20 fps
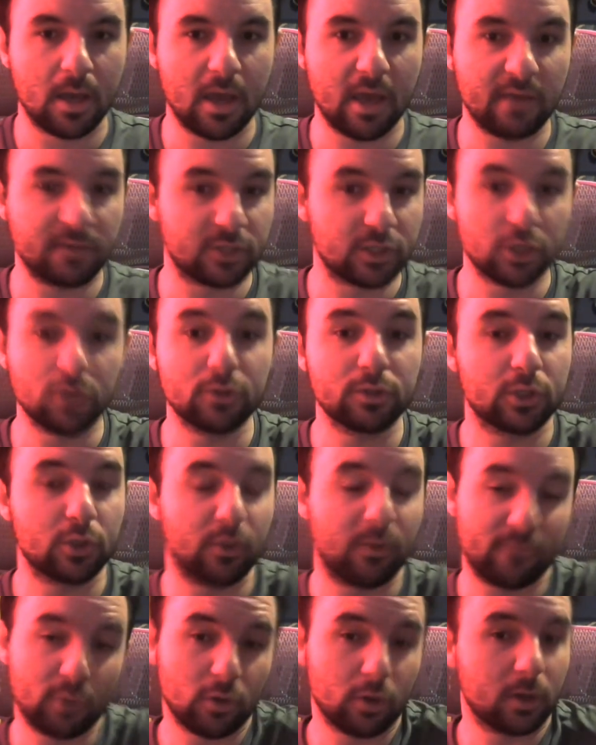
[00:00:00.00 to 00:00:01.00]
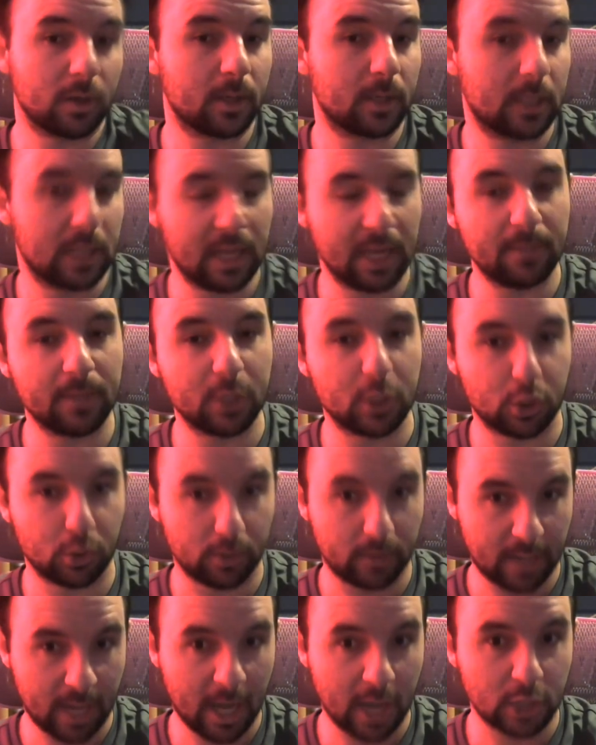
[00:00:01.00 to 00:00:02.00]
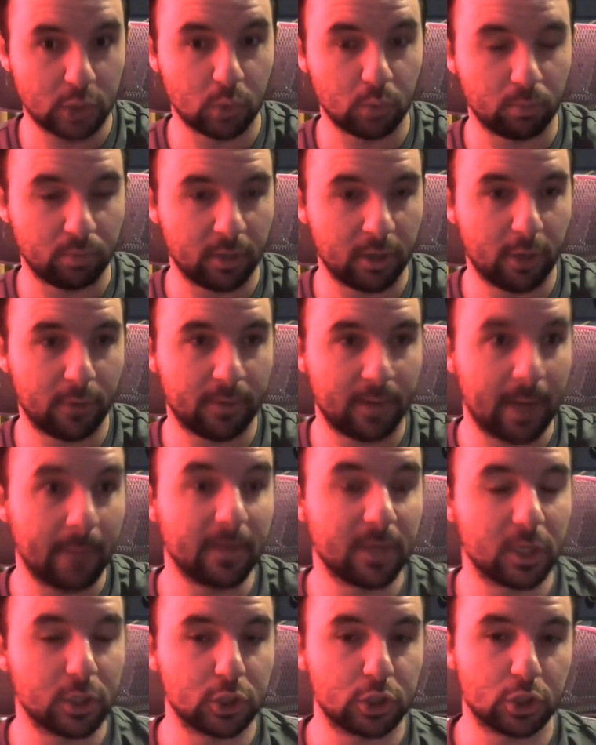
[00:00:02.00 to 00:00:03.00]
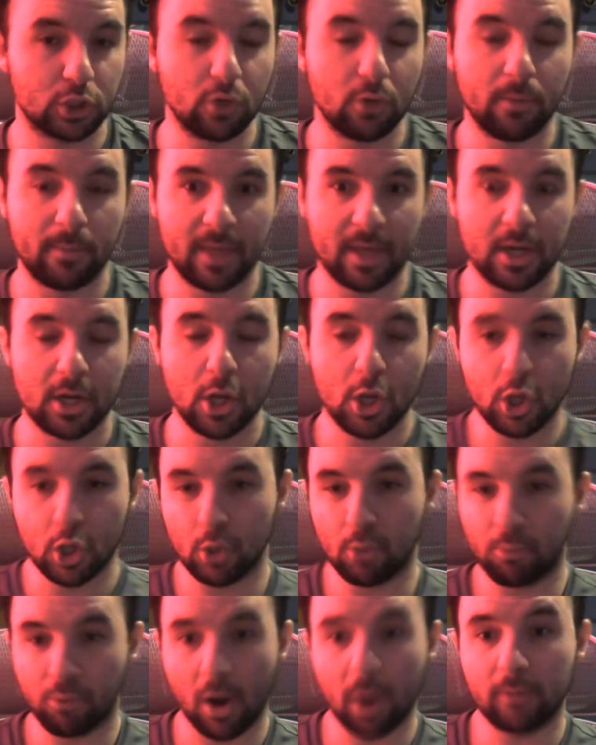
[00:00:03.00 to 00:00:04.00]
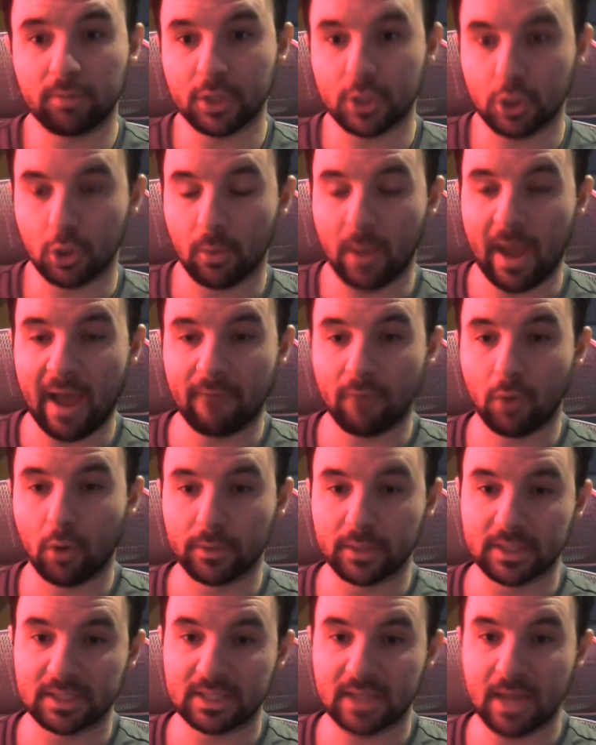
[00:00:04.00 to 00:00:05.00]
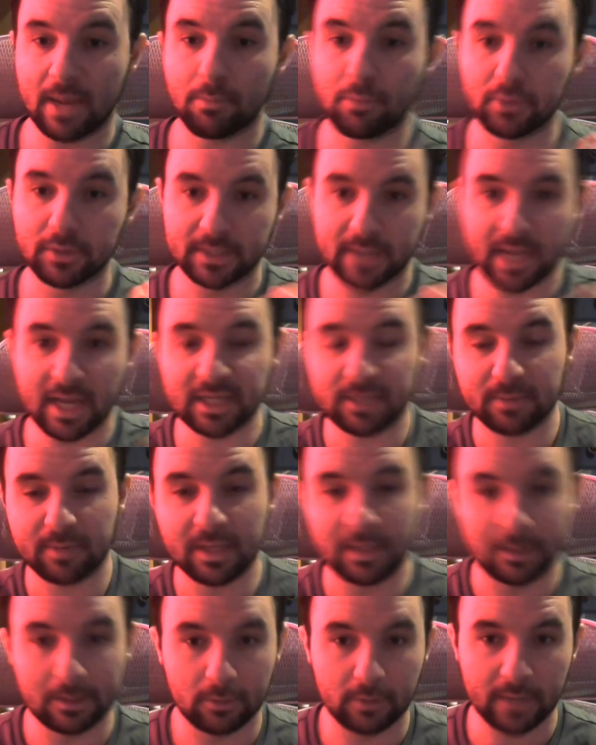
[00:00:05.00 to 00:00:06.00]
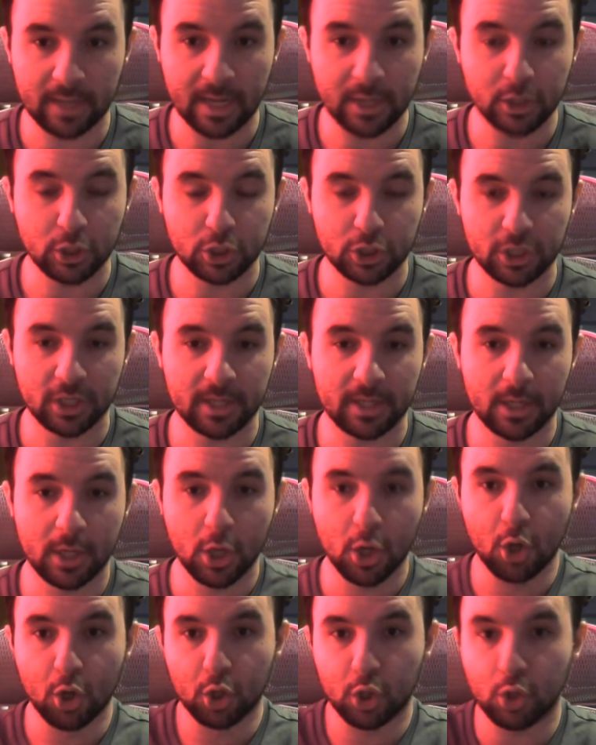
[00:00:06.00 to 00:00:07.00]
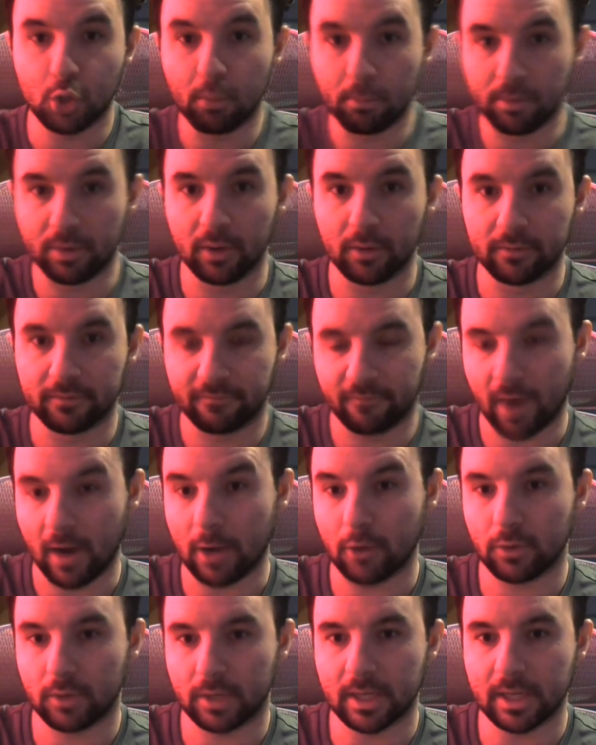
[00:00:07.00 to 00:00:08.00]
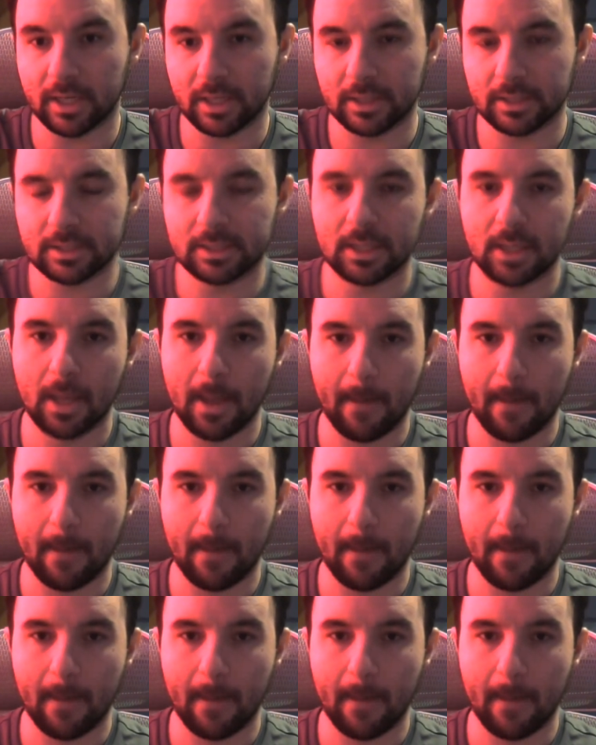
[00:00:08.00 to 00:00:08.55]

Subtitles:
if Zuzu, if you're going to claim that you're a casual player, then I'm going to assume that you probably don't have all the staples and SP Little Knight and shit to build Fire Kings.